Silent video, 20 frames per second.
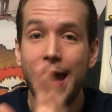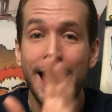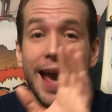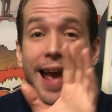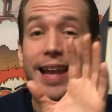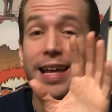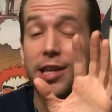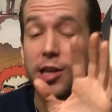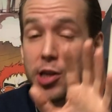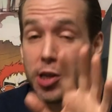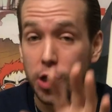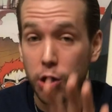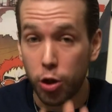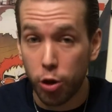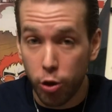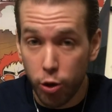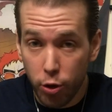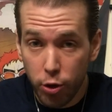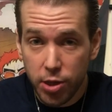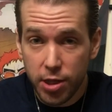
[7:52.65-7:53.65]
And
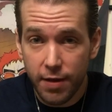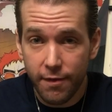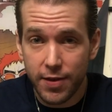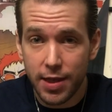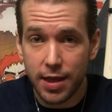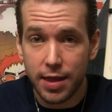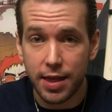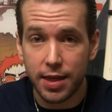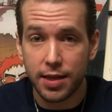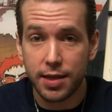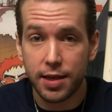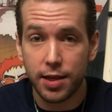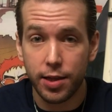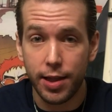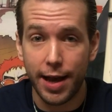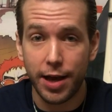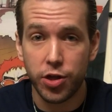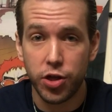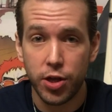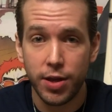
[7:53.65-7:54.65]
exclusive to this
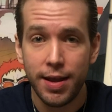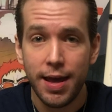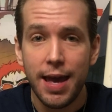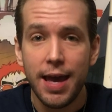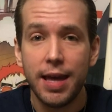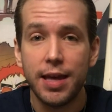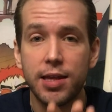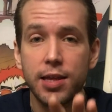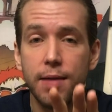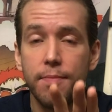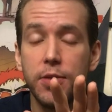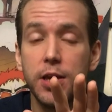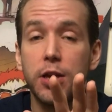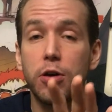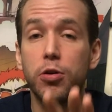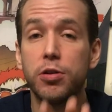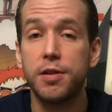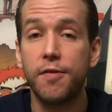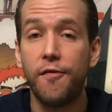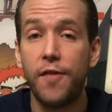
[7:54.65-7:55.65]
collection is something
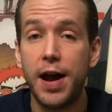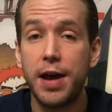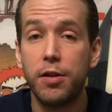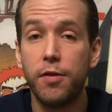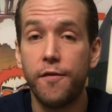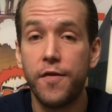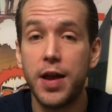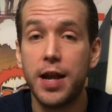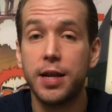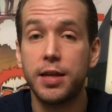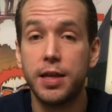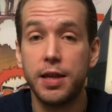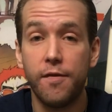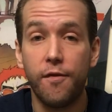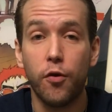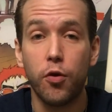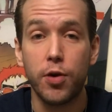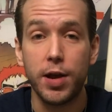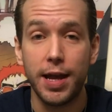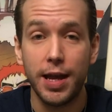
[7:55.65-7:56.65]
called Final Fantasy
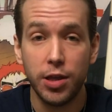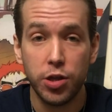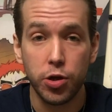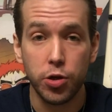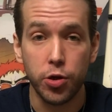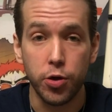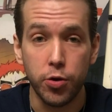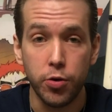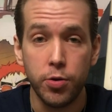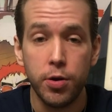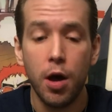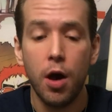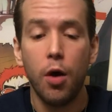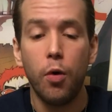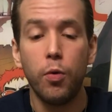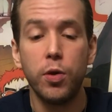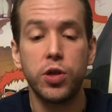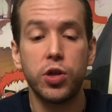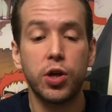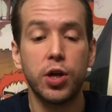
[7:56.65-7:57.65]
IV Interlude,
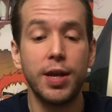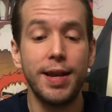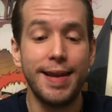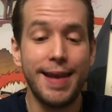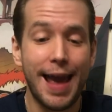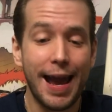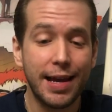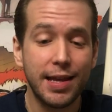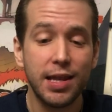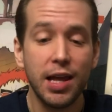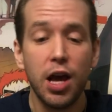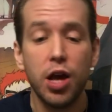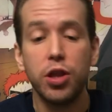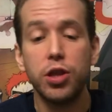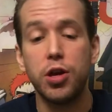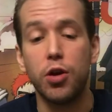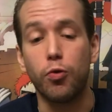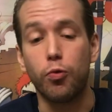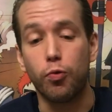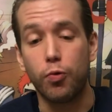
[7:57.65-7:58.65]
which connects
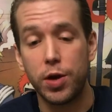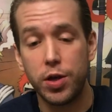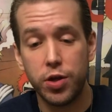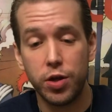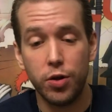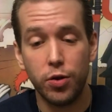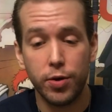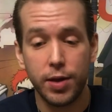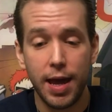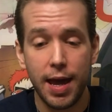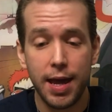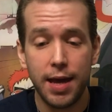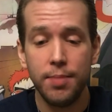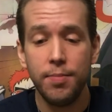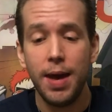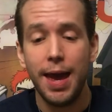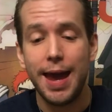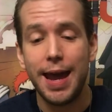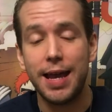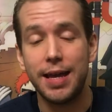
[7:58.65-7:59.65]
the original
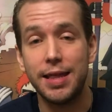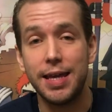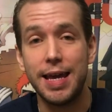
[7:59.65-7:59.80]
game and